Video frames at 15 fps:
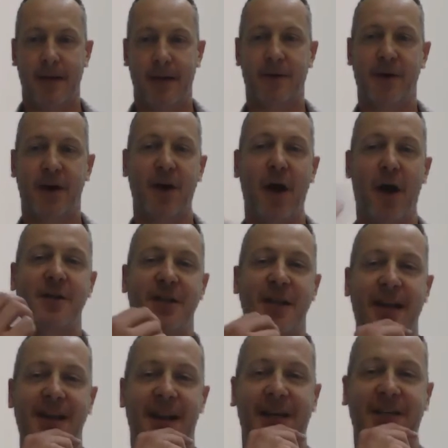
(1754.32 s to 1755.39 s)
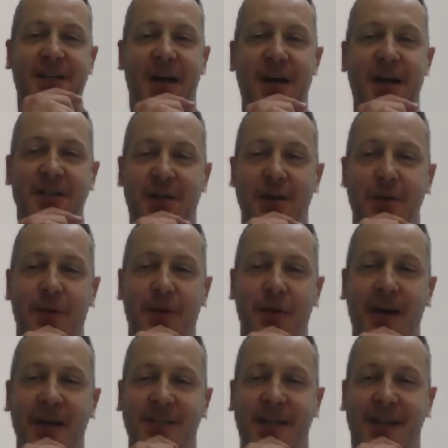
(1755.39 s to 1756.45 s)
I'm going to go into that next. Yeah. So do you want to
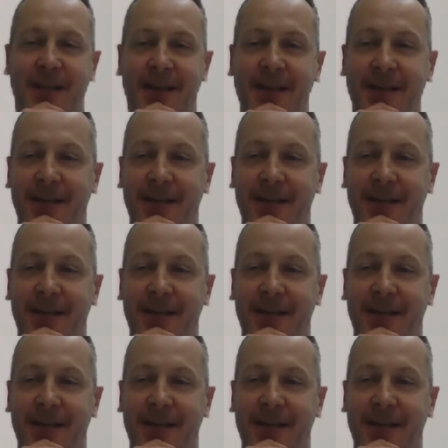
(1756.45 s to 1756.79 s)
raise it and then